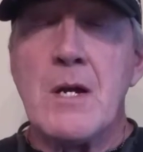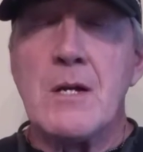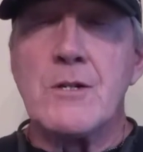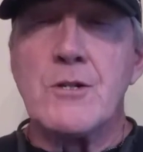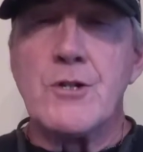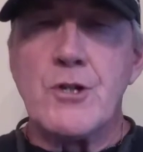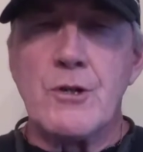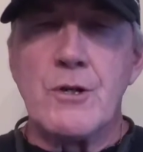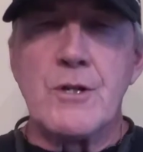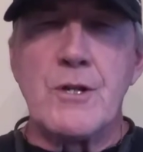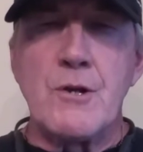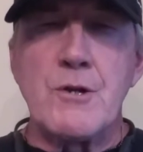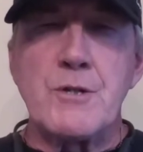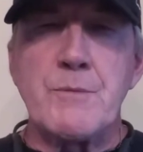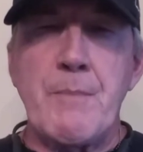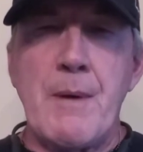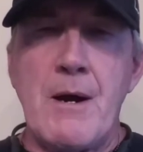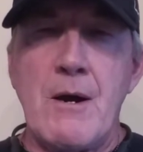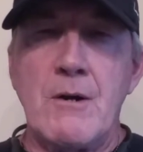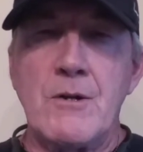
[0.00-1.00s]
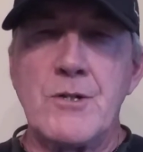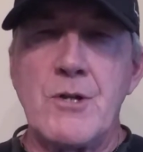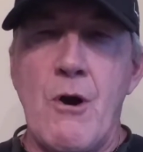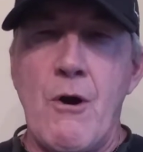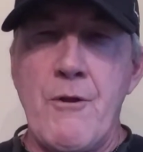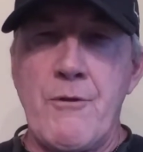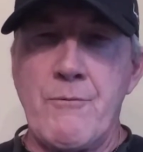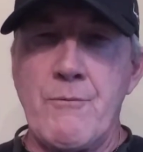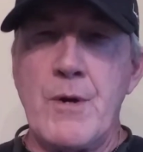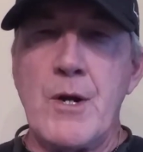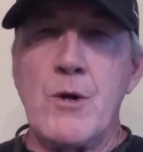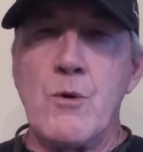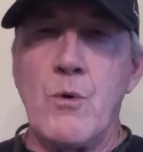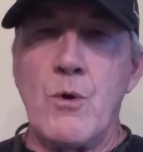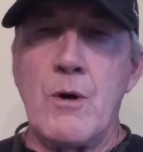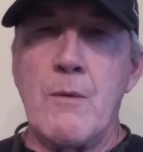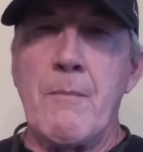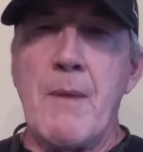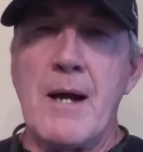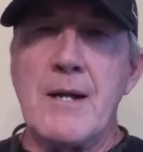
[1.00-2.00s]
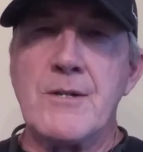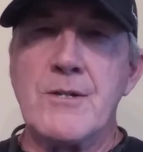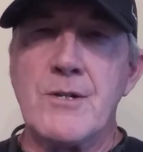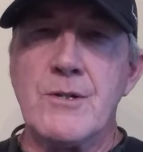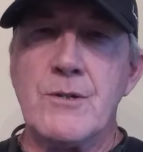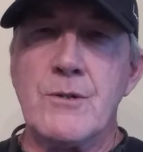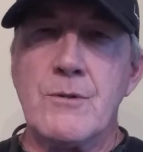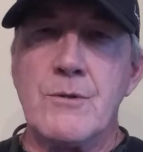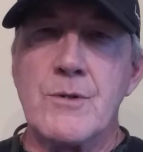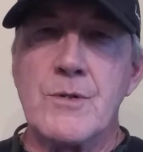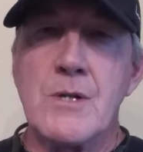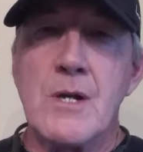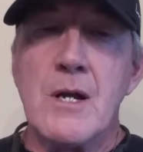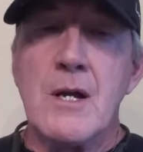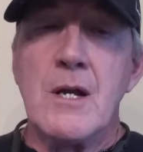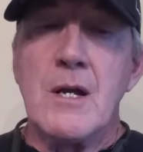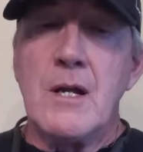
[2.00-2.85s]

2 of those barrels are 3/4 by 2s.